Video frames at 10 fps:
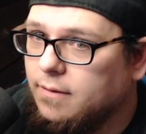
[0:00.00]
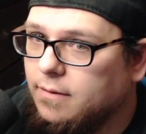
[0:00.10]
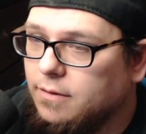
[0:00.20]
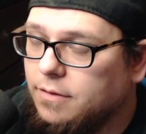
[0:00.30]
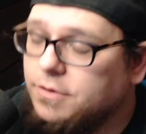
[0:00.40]

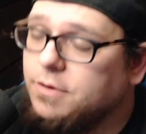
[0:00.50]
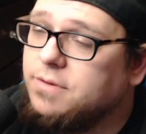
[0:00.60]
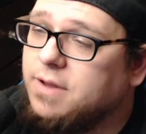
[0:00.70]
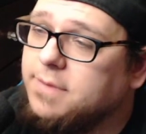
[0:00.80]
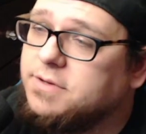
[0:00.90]
The dude
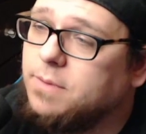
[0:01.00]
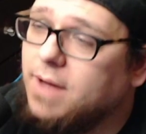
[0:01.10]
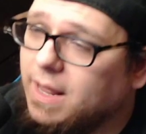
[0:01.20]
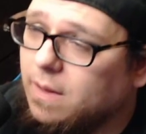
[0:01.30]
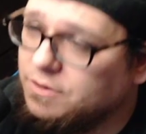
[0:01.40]
carries a
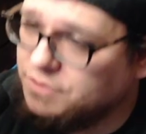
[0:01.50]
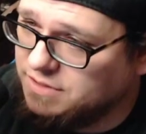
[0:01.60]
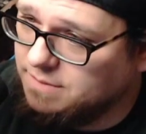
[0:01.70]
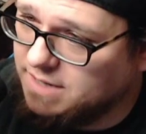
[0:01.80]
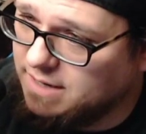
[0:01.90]
rocket launcher
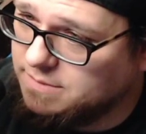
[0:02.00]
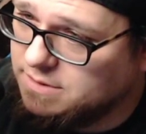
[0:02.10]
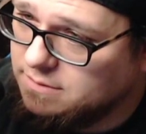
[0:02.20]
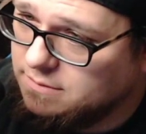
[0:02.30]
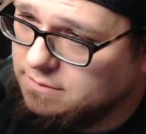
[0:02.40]
sometimes
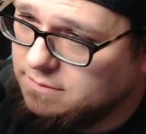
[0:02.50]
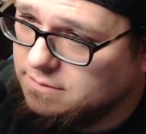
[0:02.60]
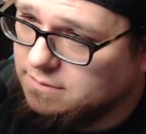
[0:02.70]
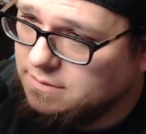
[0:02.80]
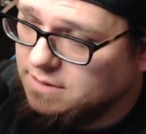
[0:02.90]

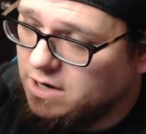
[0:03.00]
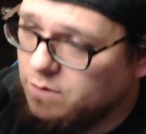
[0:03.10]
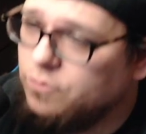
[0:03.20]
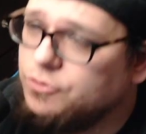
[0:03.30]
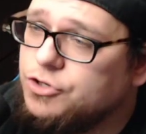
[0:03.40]
and
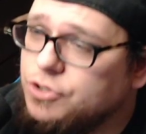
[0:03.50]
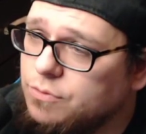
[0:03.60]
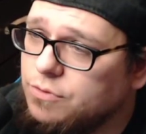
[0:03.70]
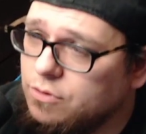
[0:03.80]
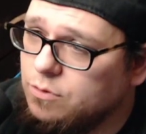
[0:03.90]
will
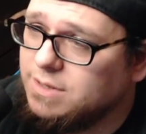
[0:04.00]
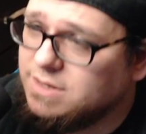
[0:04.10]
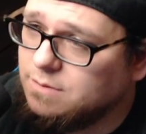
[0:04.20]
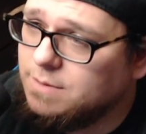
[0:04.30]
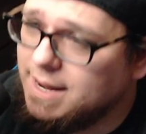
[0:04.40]
shoot you with
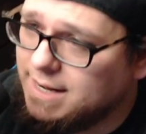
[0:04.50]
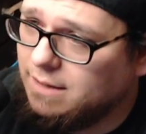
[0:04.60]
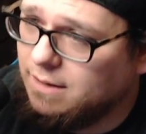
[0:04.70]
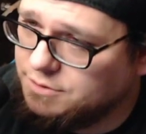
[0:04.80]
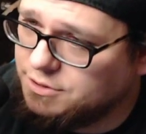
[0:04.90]
the rocket
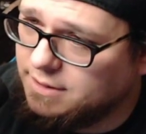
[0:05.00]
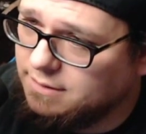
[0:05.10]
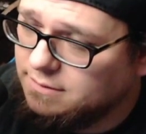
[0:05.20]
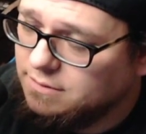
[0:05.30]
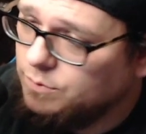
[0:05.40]
launcher.
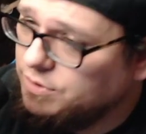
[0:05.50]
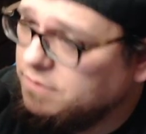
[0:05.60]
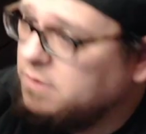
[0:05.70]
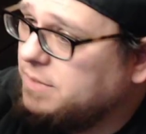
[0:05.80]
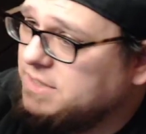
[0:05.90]
When you're in
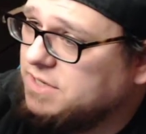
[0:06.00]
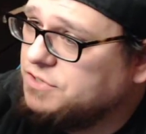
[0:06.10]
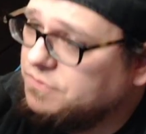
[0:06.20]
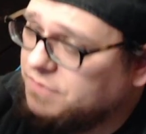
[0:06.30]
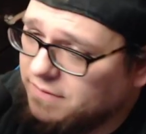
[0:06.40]
the police
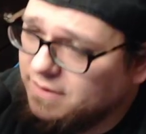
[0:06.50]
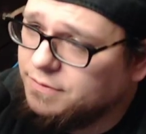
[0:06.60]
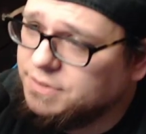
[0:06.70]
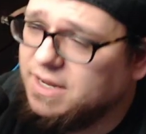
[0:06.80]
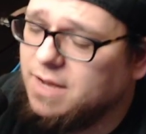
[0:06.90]
station for the very
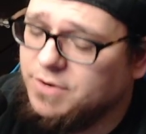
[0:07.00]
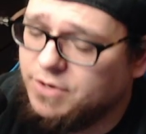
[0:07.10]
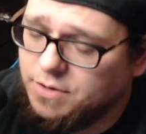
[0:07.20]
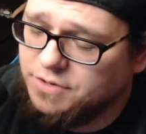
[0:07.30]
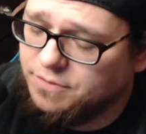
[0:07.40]
first time and
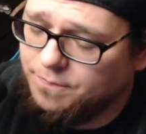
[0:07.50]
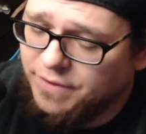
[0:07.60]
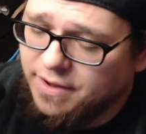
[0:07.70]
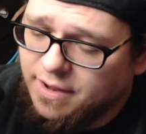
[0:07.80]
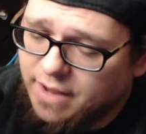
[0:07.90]

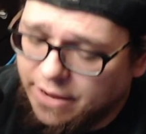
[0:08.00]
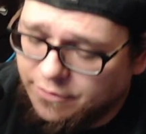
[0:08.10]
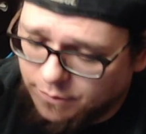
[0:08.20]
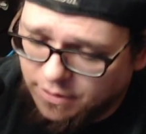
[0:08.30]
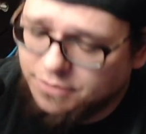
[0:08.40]
you're
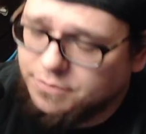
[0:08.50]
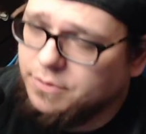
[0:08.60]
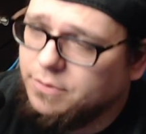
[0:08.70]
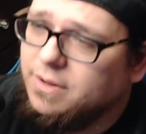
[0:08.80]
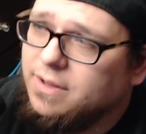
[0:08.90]
running
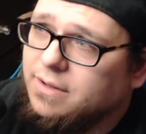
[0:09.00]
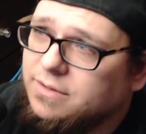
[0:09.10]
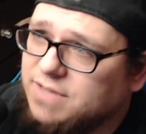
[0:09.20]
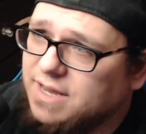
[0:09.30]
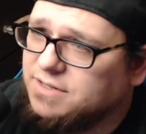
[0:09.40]
through,
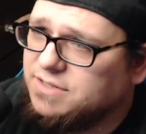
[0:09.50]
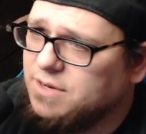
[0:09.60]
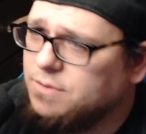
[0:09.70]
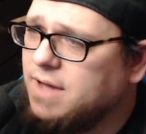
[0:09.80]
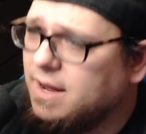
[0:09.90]
say
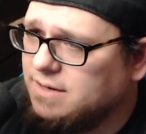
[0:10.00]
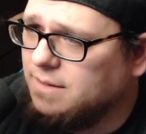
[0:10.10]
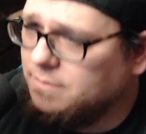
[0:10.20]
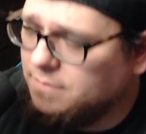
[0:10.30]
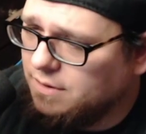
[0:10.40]
you ducked
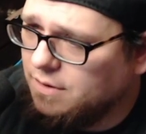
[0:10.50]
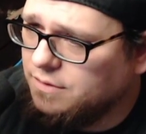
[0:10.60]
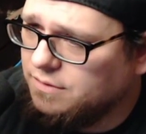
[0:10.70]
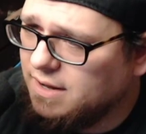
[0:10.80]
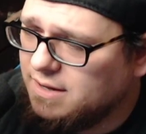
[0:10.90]
him. You
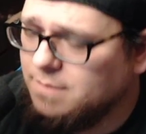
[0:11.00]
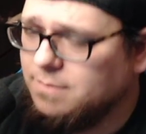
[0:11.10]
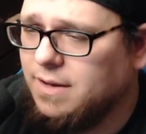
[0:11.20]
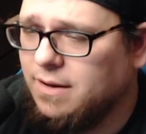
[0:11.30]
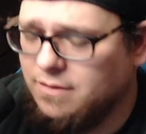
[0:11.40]
duck him
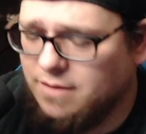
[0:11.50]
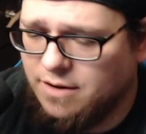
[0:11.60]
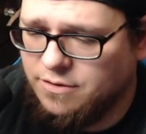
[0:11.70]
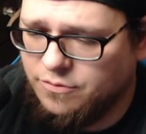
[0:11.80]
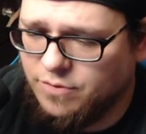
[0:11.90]
and
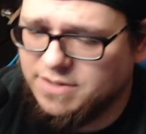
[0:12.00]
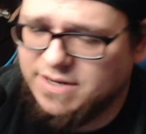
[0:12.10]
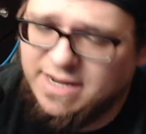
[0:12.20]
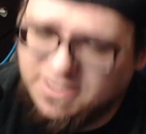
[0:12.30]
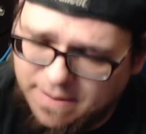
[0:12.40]
you run
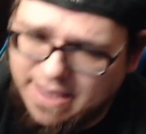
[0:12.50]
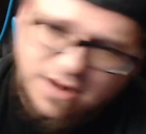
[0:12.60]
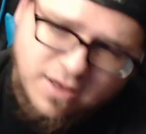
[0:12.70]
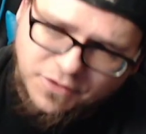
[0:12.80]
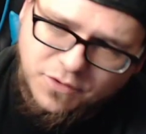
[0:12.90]
inside. He's banging
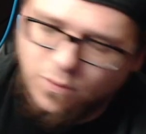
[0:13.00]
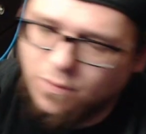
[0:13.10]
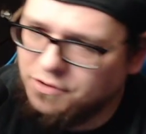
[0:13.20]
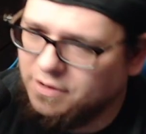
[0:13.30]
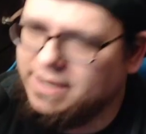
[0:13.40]
on the door
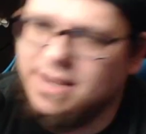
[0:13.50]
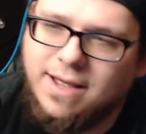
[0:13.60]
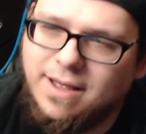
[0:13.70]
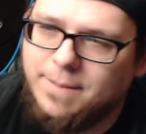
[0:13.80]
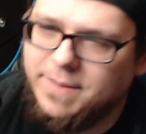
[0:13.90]
and you're like,
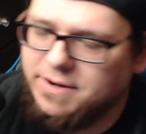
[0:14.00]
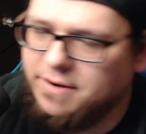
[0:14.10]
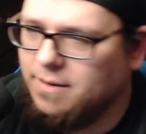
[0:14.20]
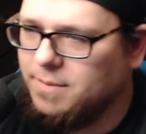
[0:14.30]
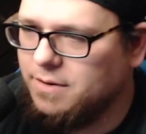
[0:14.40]
haha, I'm in
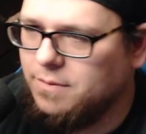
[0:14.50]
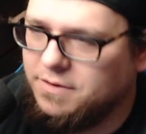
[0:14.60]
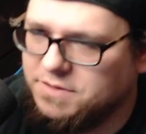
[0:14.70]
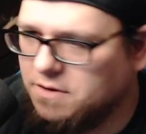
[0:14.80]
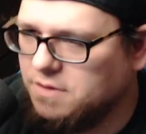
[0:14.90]
here. I'm going to go
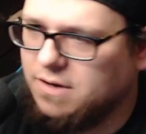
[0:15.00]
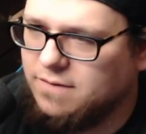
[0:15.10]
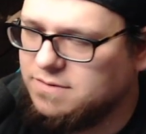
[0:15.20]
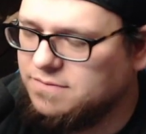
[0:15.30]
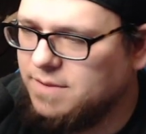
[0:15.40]
into Star's
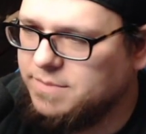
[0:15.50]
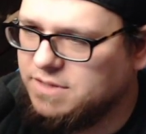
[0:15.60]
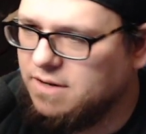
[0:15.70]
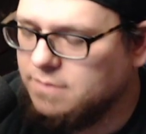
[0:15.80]
office, find my stuff,